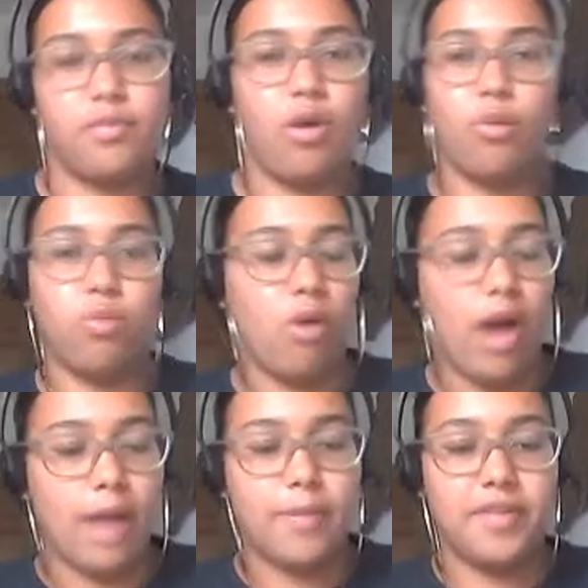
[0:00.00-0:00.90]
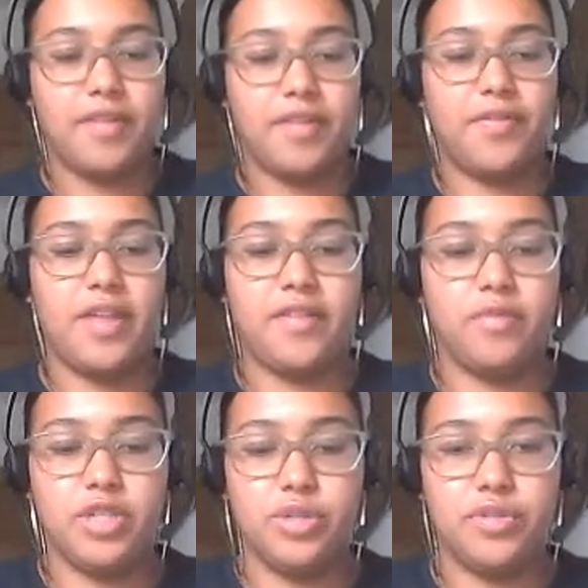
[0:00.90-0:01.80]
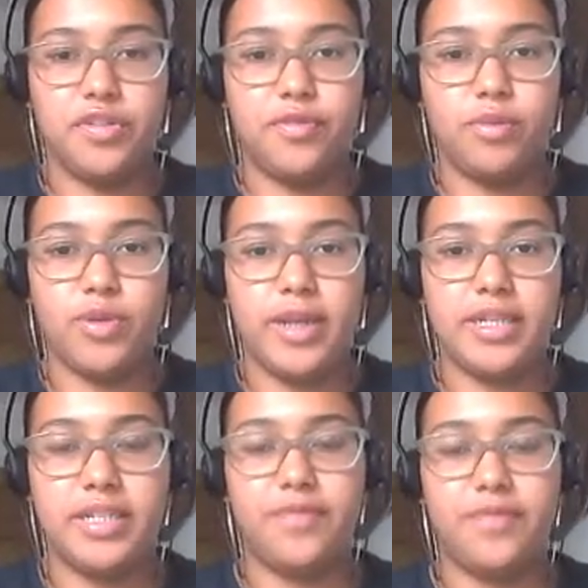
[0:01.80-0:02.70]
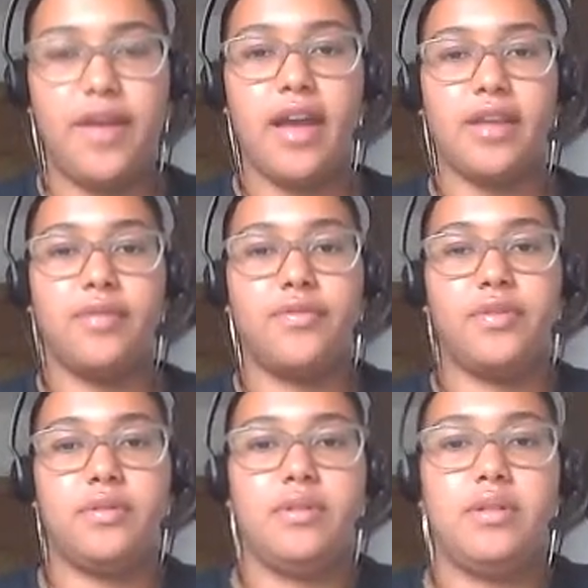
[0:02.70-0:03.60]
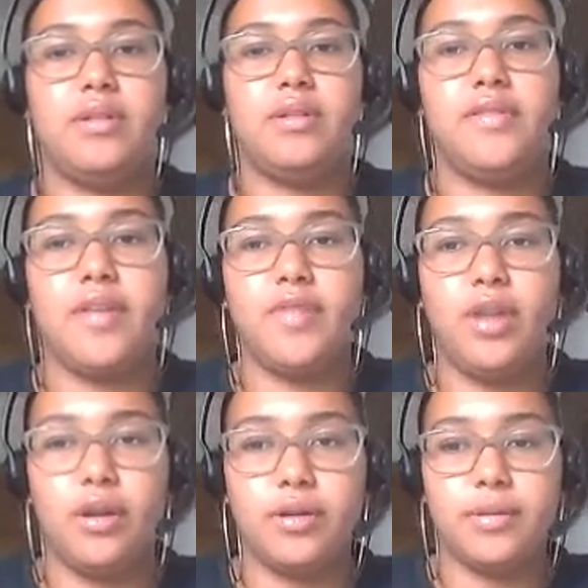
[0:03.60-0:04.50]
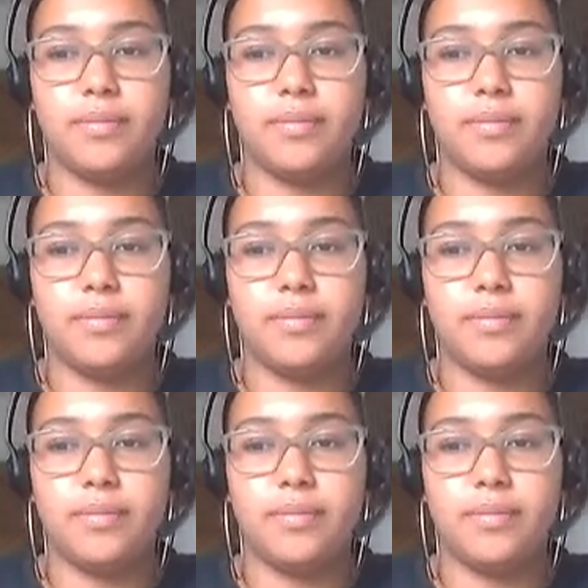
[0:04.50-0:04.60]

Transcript: What happens if this reduces from 20 to 5? Let's have a look.